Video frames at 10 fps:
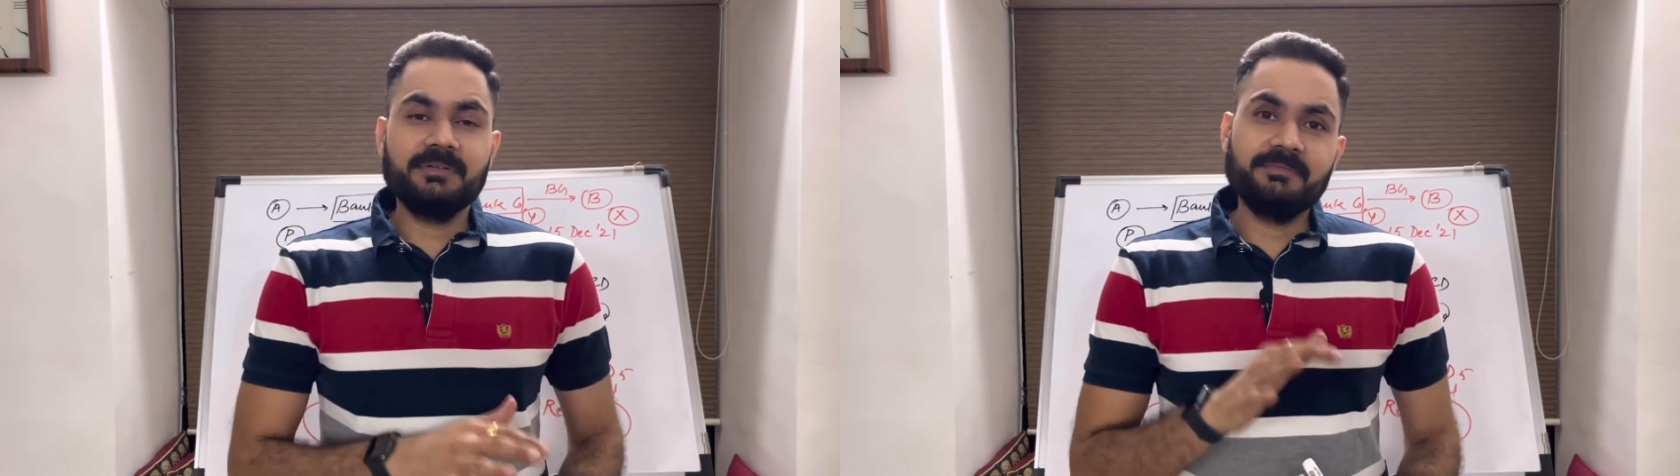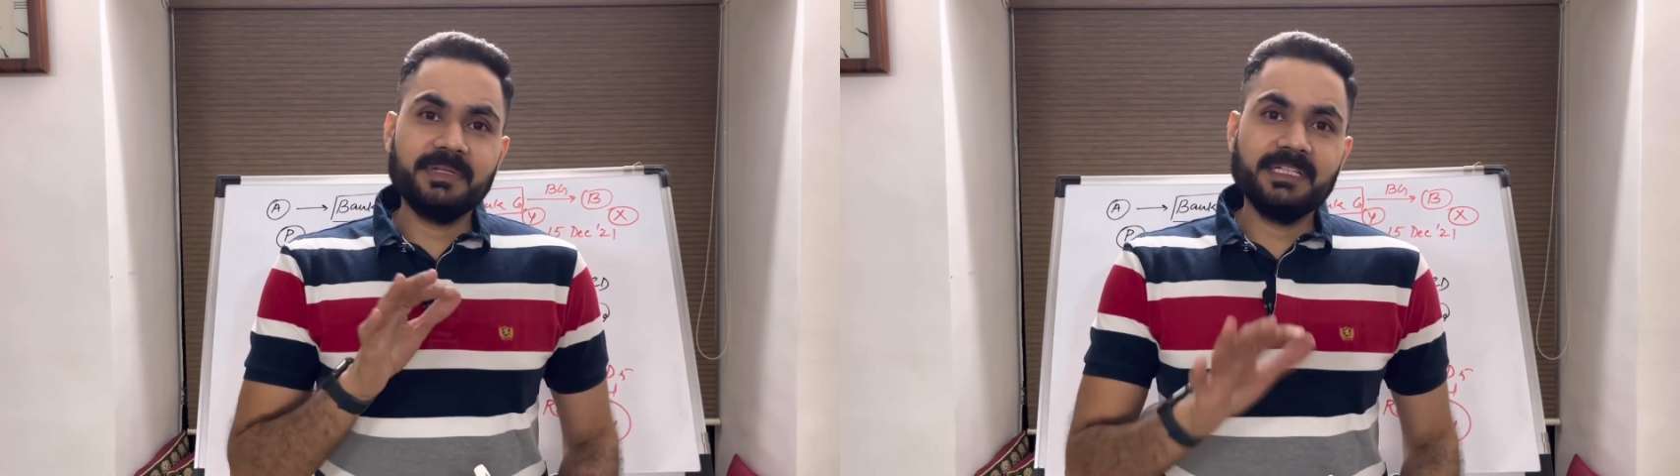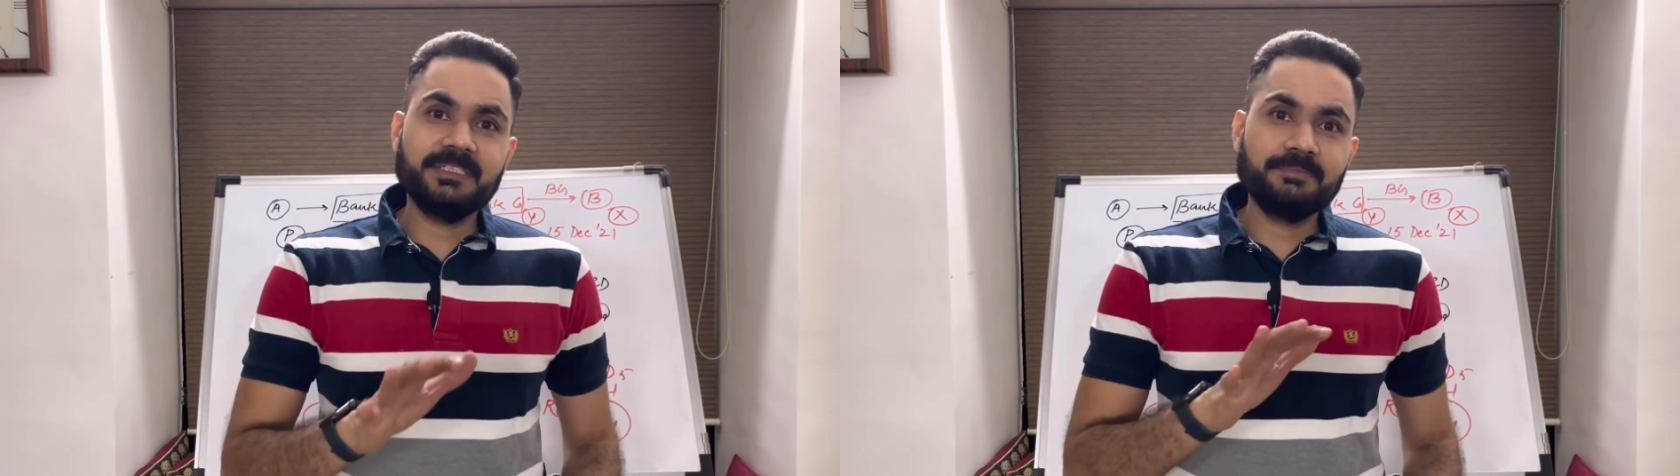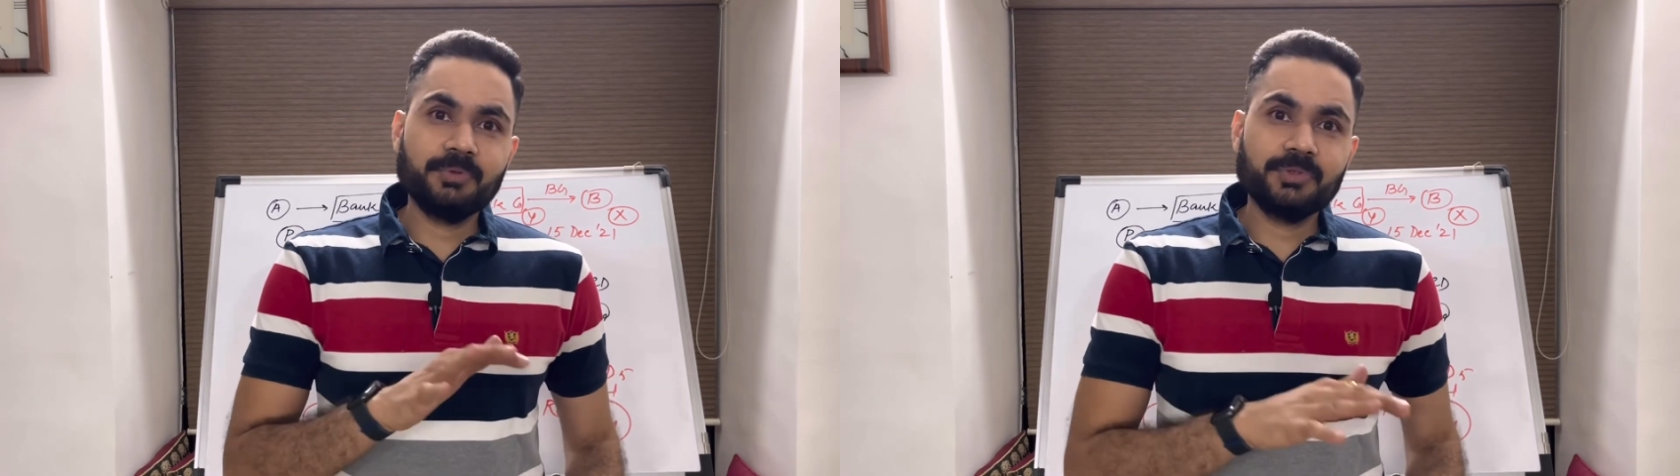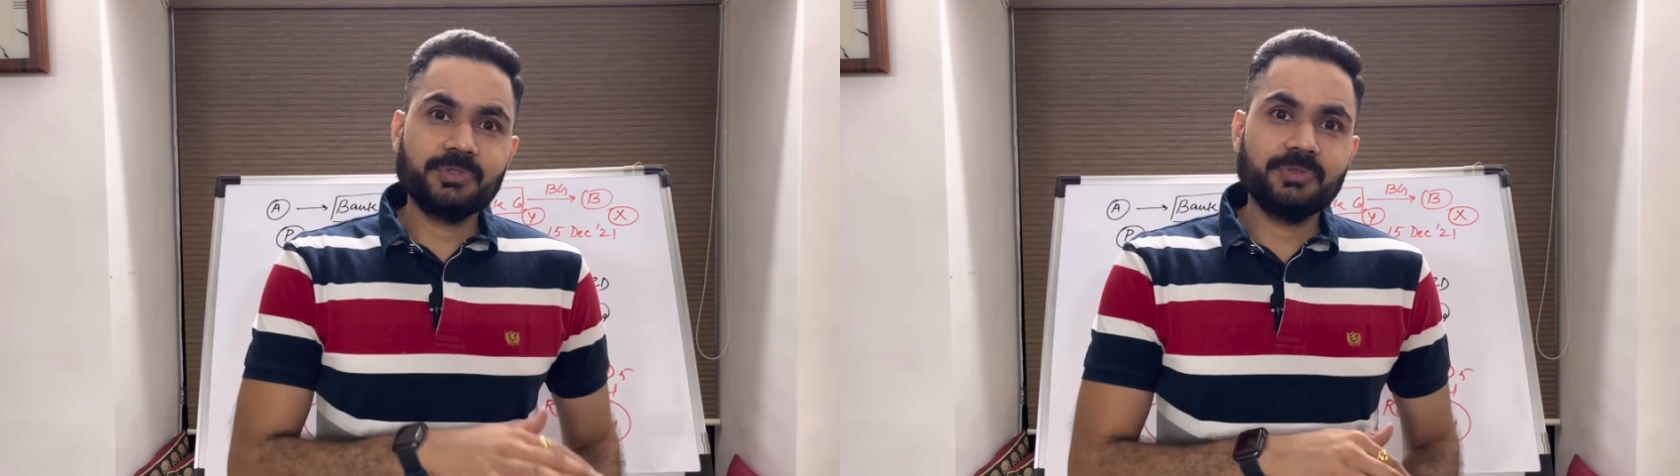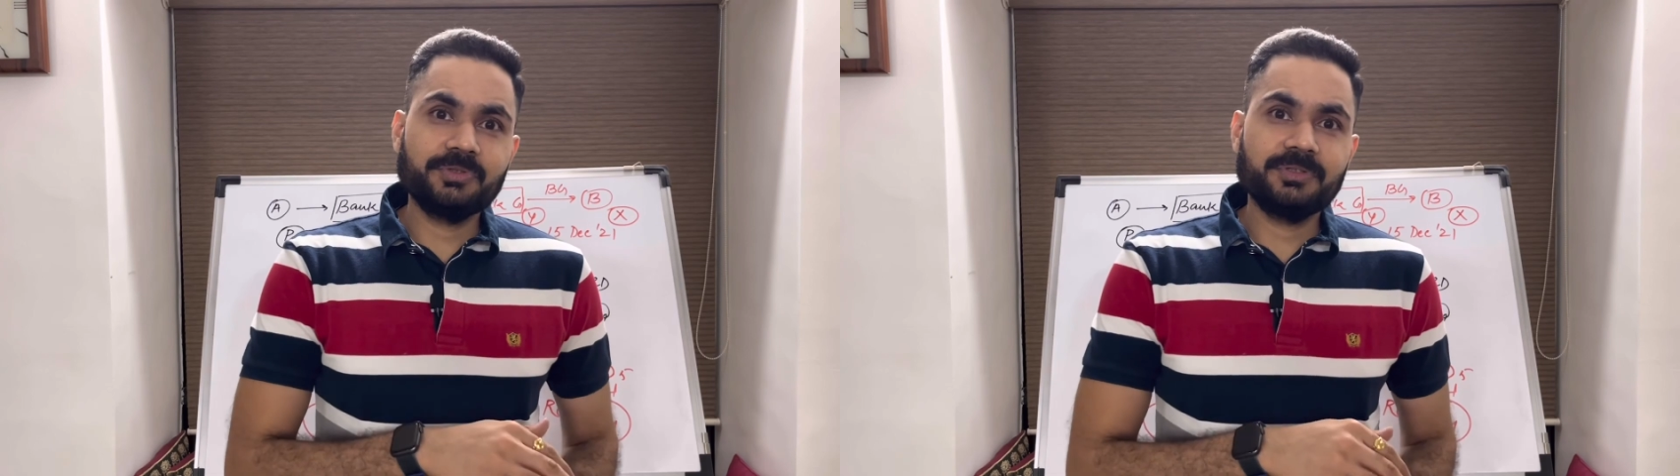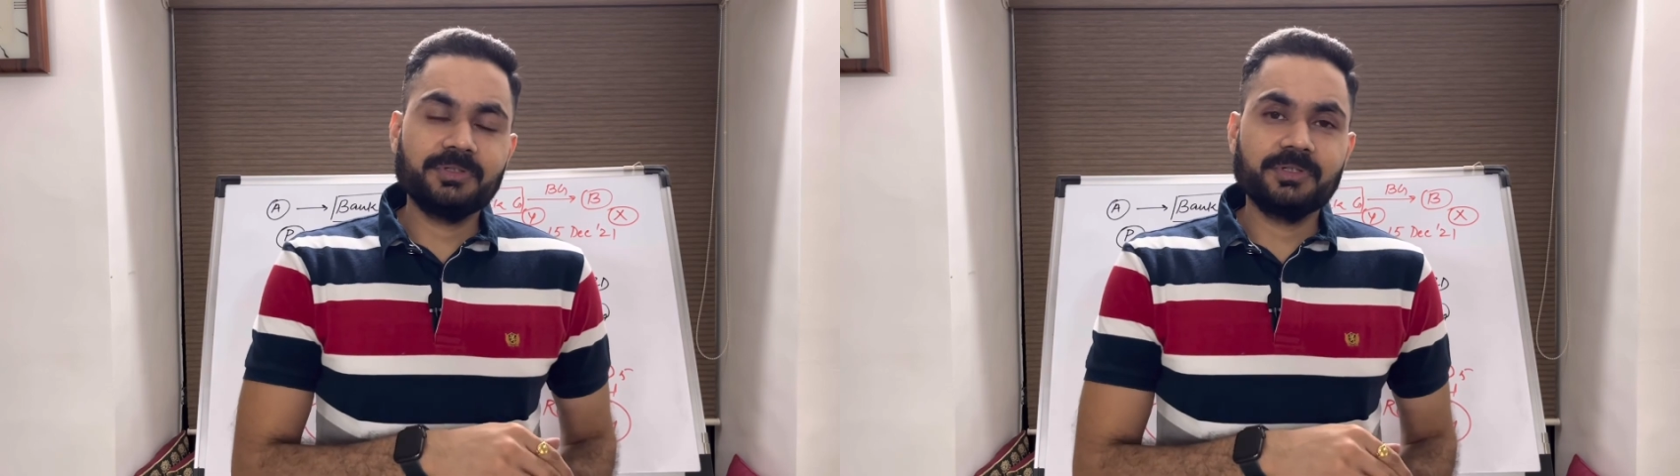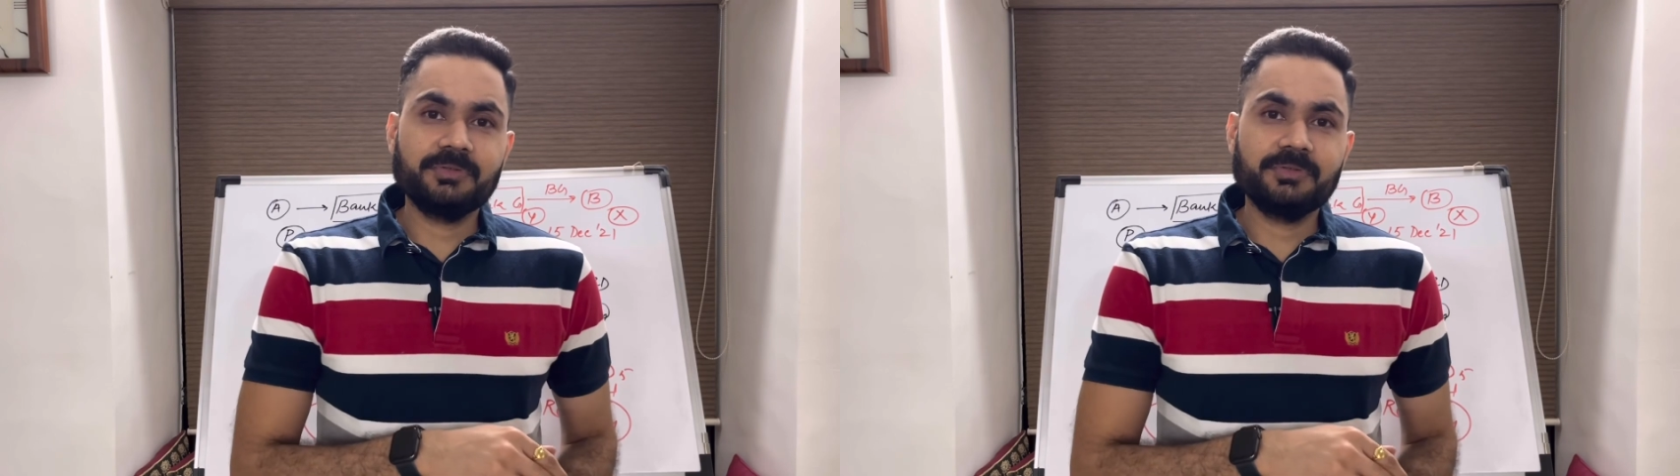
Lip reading: please post your